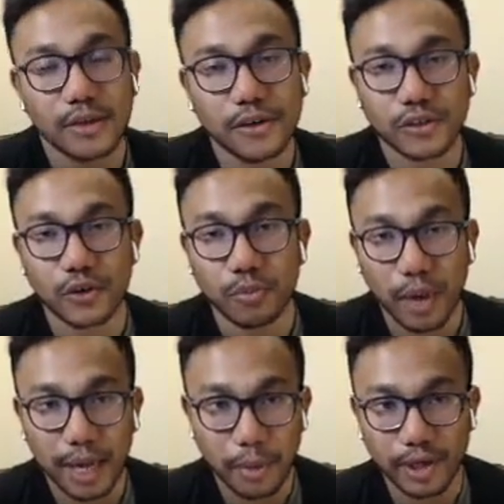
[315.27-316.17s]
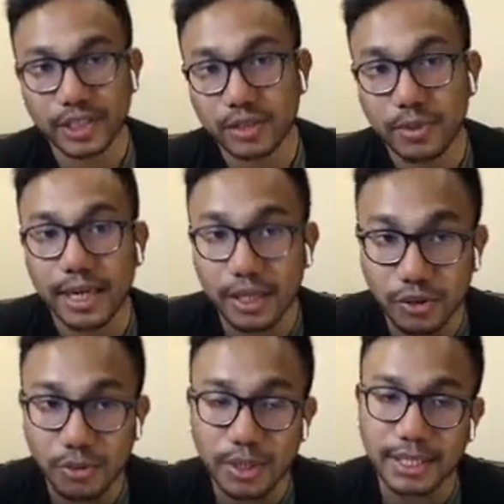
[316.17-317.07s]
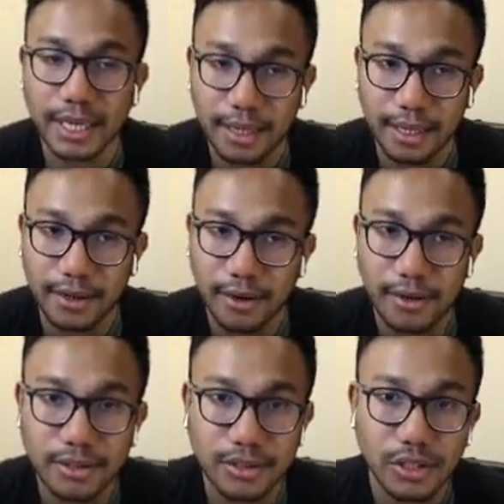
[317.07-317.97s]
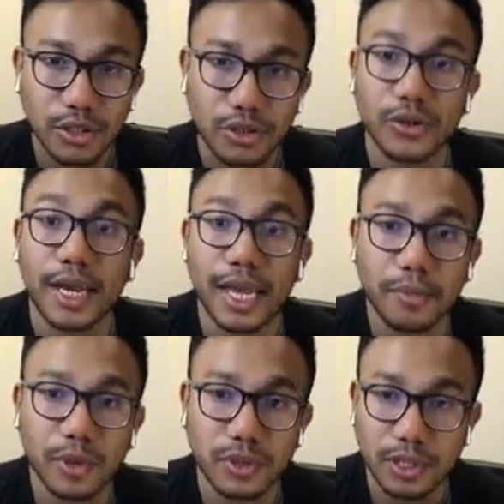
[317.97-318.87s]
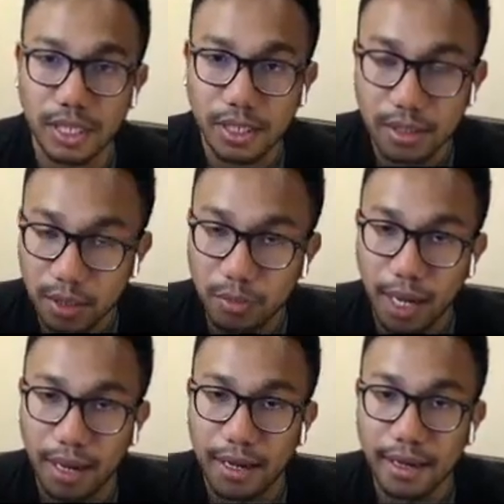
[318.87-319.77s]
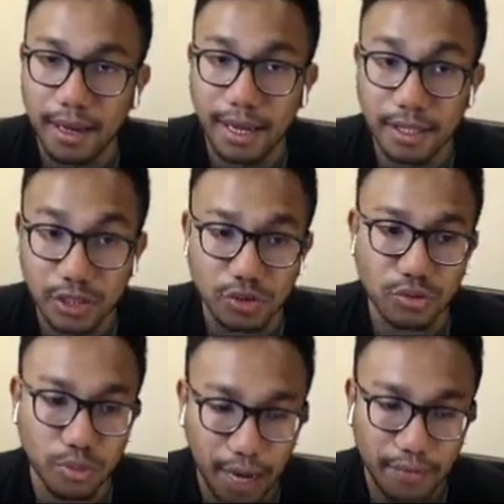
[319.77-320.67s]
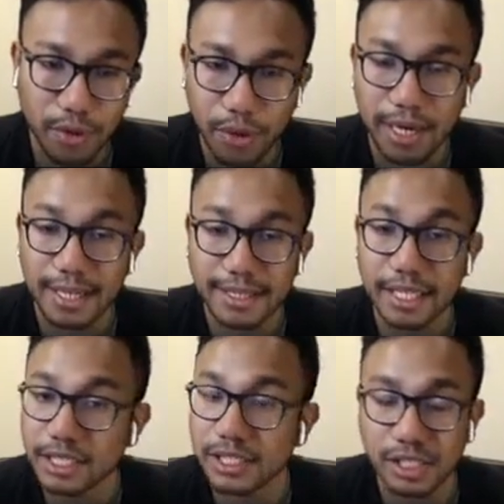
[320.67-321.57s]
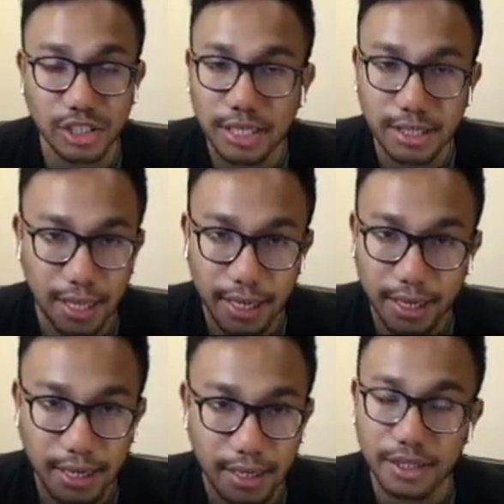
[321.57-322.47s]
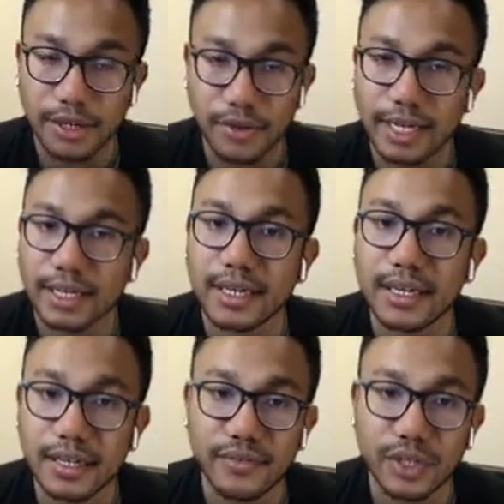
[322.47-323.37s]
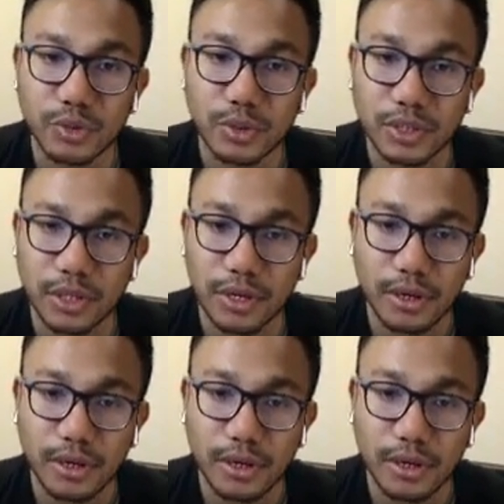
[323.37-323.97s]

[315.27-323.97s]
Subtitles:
So by participating through a site like ours, you're able to legally buy into private organizations just like the accredited individuals are.